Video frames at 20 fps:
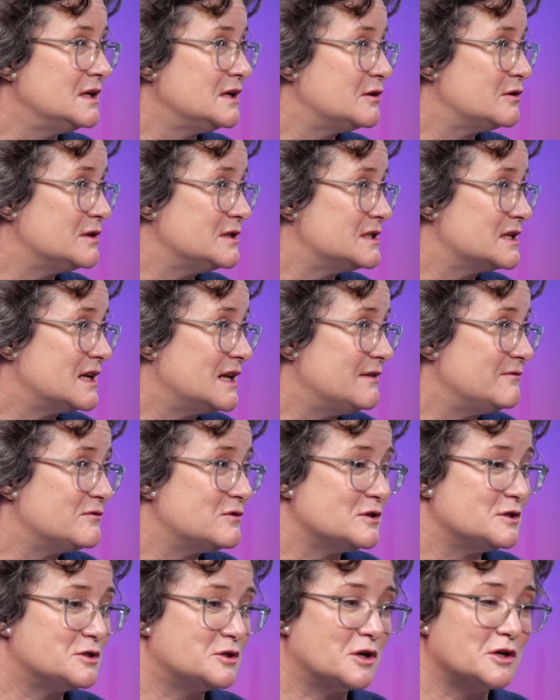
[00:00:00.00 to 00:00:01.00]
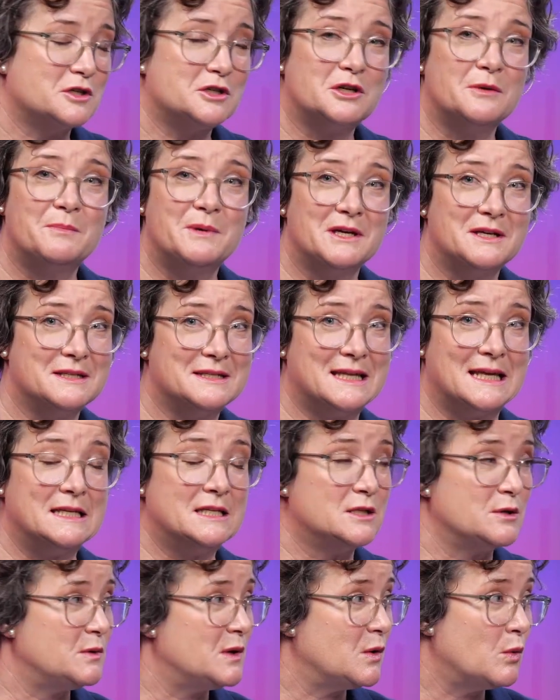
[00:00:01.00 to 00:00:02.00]
critical infrastructure because they
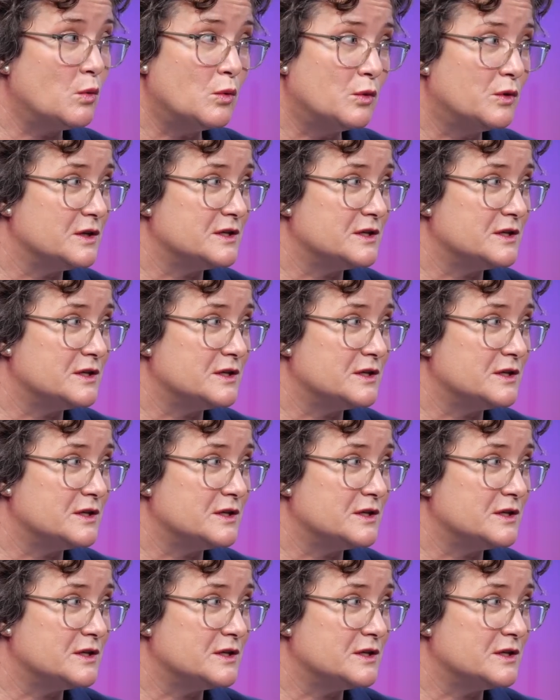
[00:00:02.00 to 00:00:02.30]
do it all